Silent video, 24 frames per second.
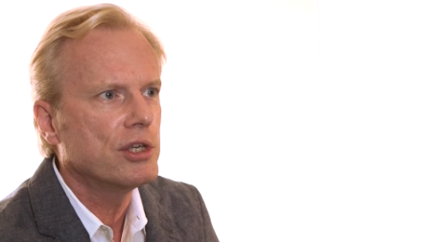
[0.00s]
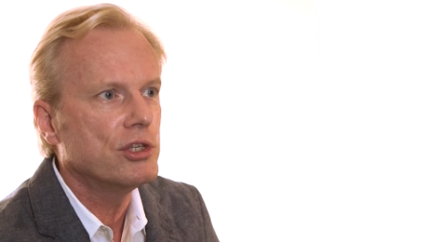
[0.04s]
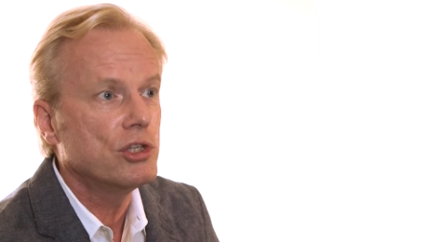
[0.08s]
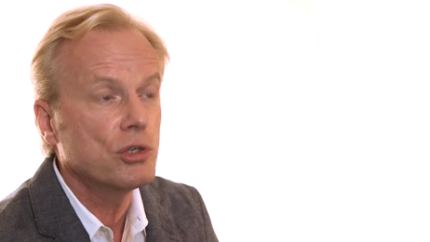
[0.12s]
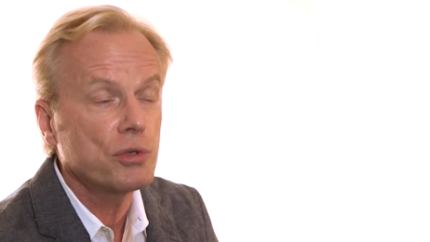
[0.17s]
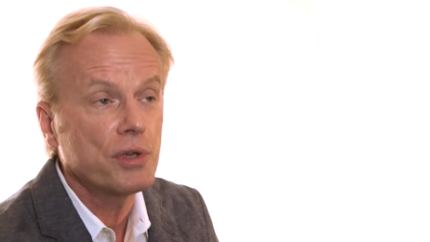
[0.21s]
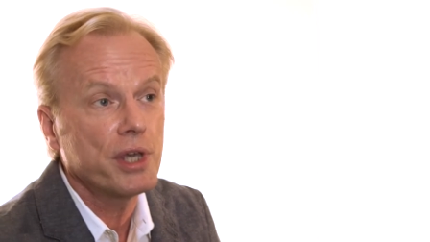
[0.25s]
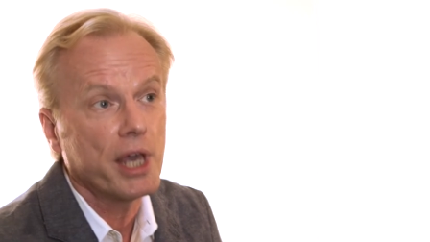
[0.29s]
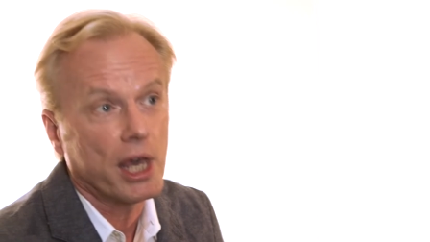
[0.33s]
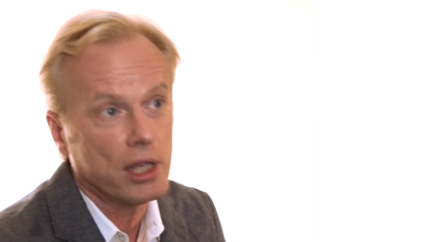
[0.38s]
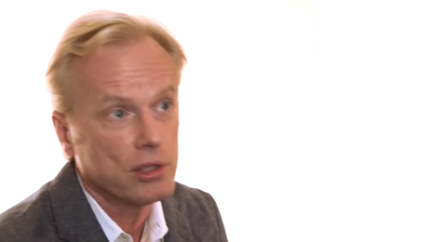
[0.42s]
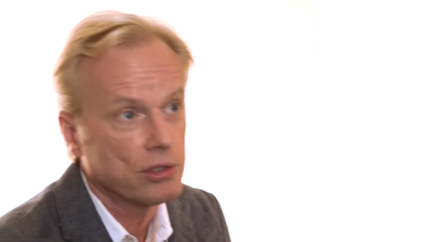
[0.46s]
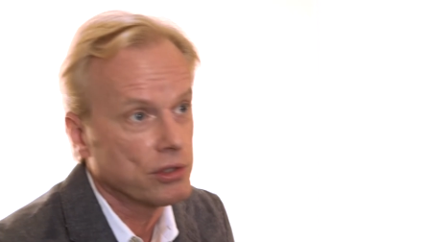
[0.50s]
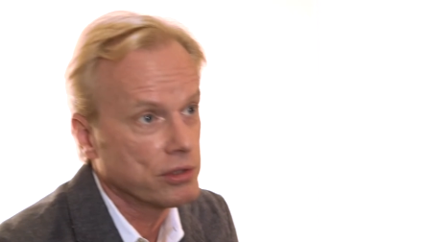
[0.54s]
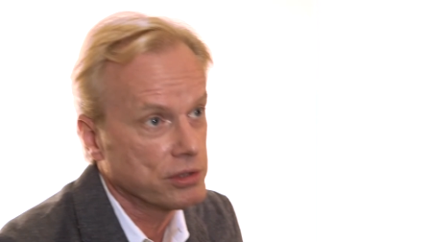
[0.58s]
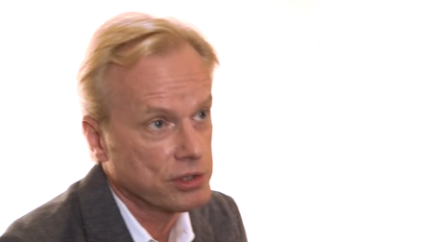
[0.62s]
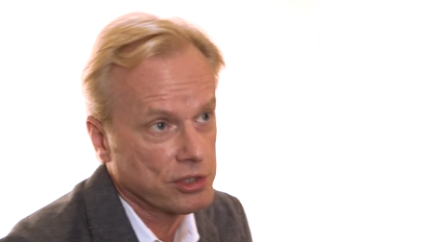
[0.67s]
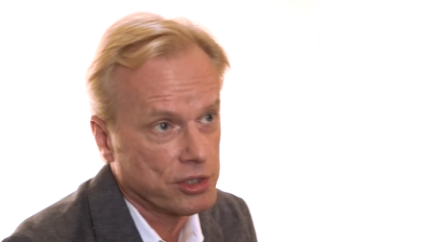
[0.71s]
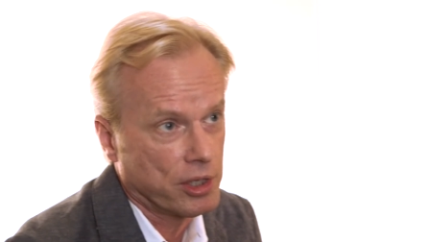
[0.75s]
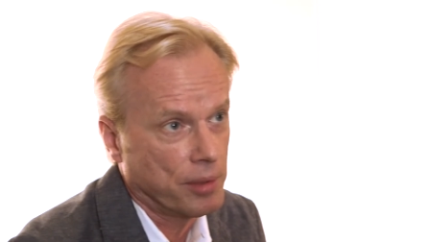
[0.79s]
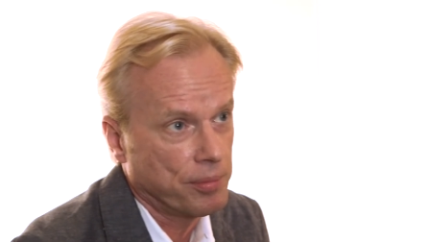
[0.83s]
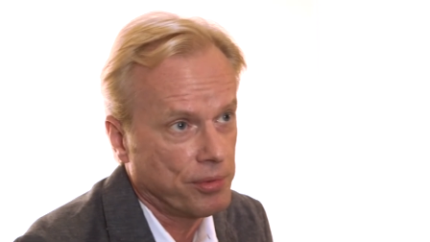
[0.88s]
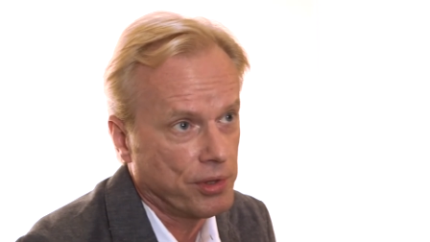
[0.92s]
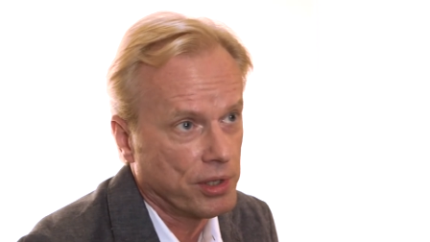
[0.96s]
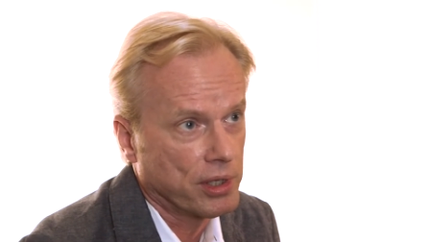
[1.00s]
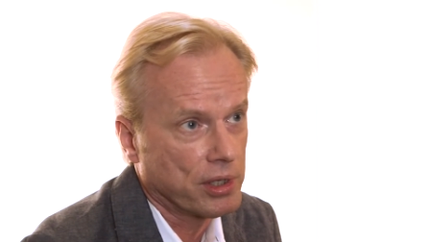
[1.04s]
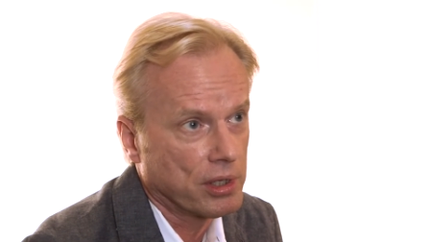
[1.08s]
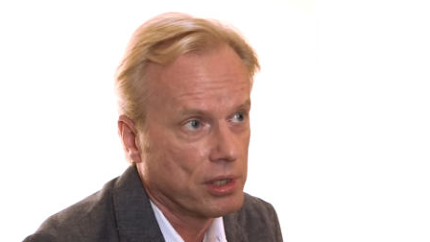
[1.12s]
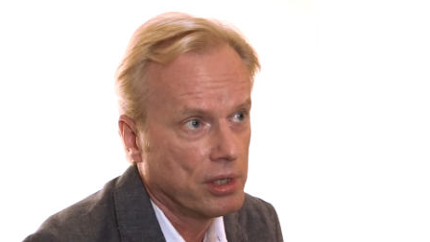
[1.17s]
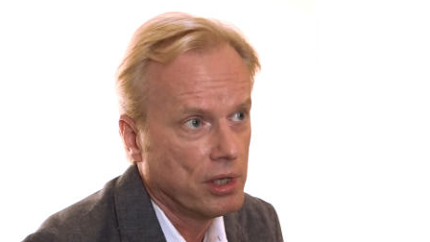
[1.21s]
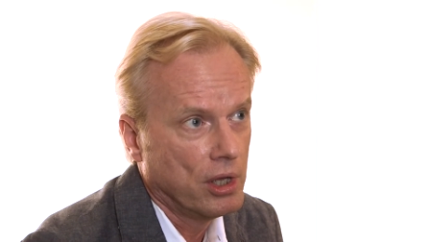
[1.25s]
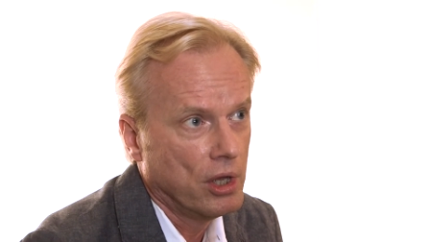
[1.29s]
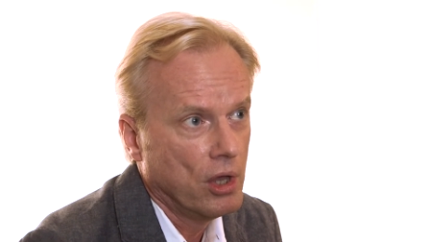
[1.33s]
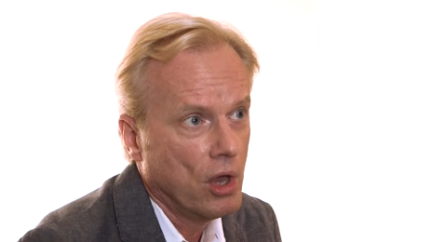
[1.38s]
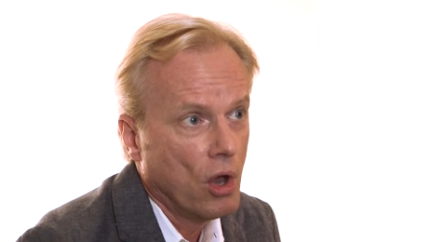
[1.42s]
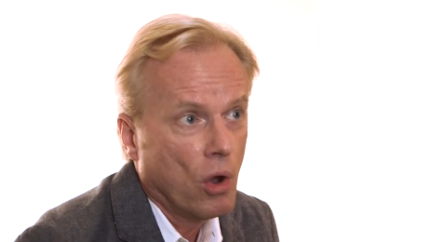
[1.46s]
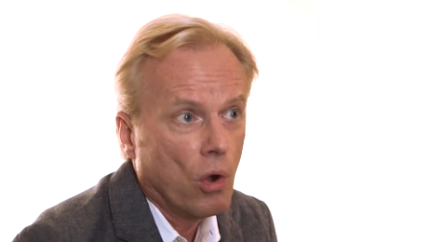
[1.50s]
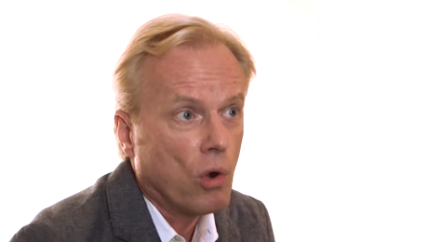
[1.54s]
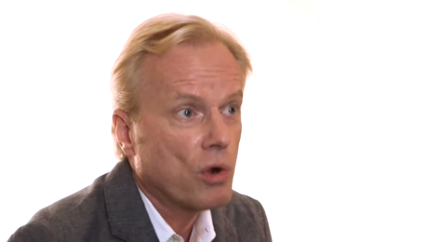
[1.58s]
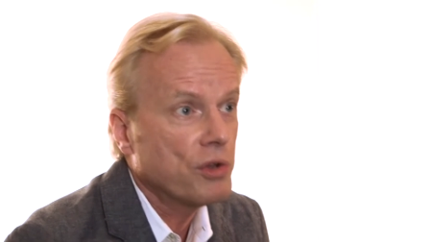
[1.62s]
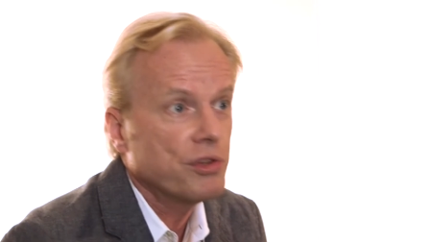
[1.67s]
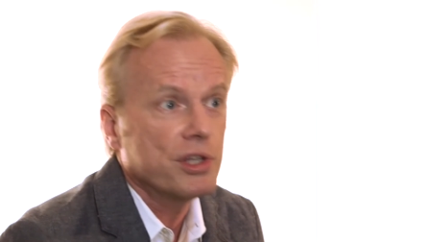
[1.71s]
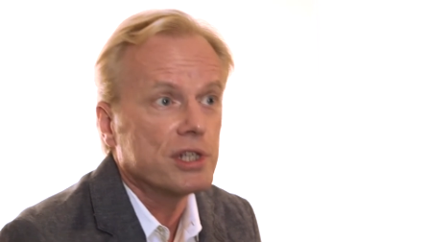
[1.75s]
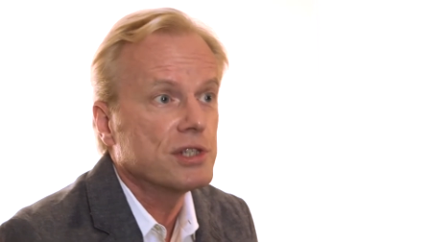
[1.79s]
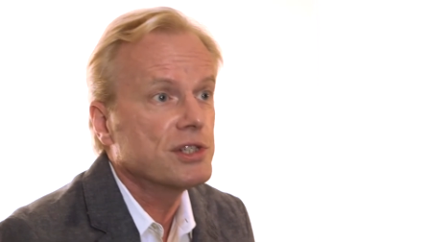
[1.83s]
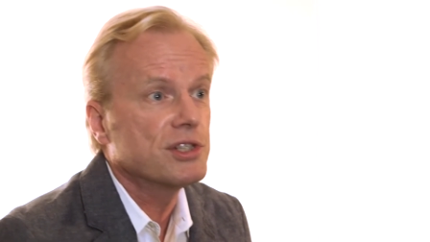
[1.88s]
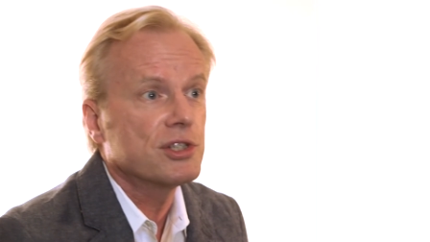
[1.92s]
you can't learn something or that